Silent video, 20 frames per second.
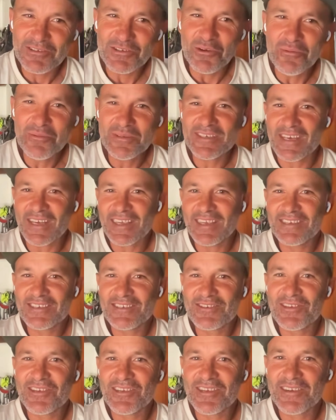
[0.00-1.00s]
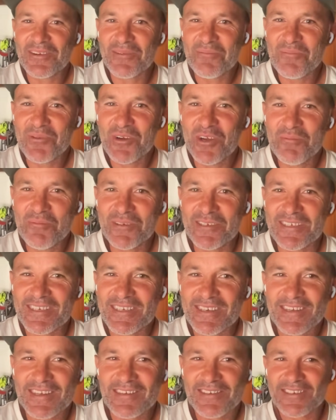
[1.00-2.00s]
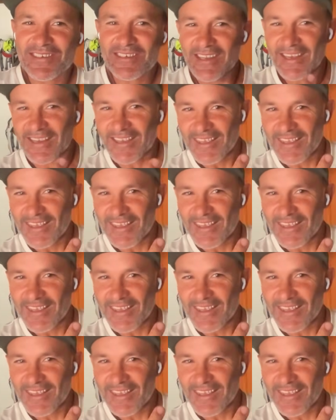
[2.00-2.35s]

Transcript: almost like he's doing it on purpose. He's just like,